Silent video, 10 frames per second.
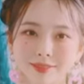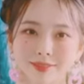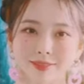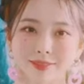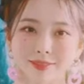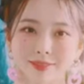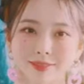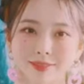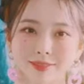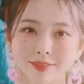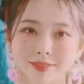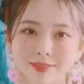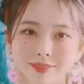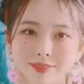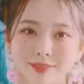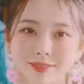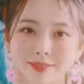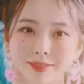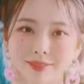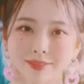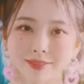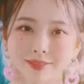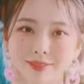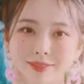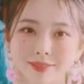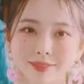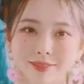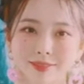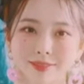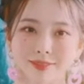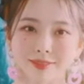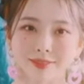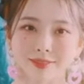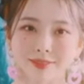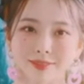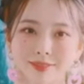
This person isn't speaking.